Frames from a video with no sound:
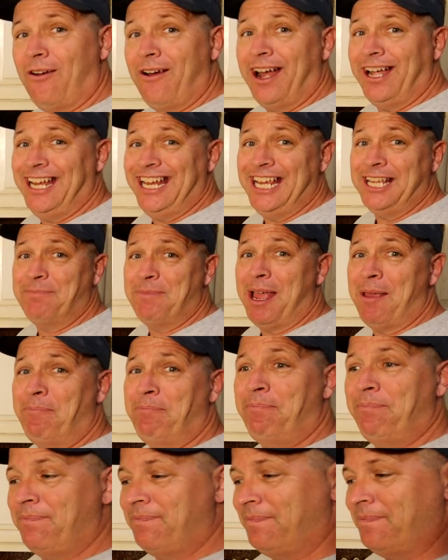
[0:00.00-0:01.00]
all right, here's my,
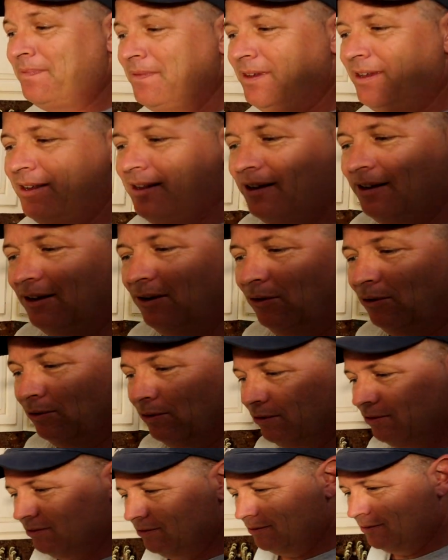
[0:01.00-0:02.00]

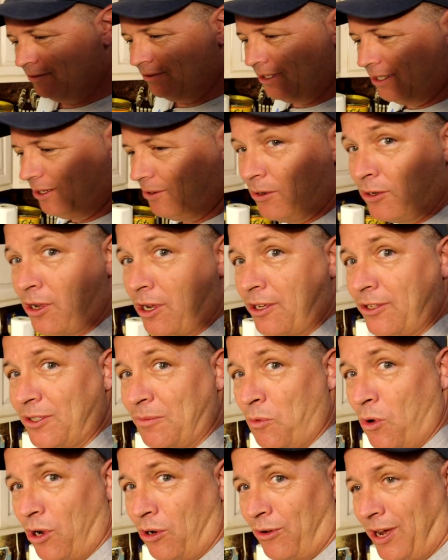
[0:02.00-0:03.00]
ooh, cooking
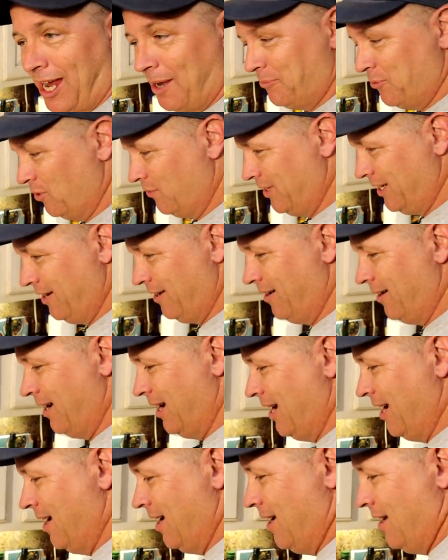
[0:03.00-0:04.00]
some more crabs over here.
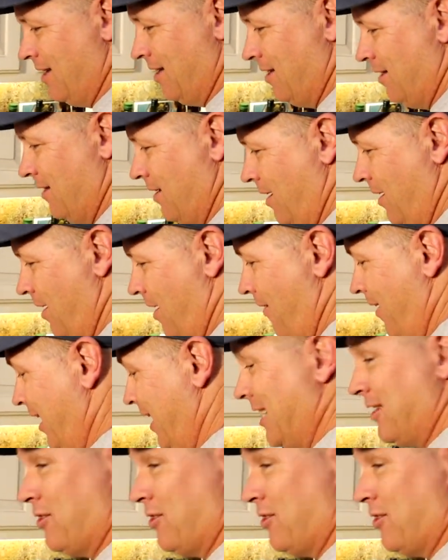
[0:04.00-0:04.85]
Uh, all right,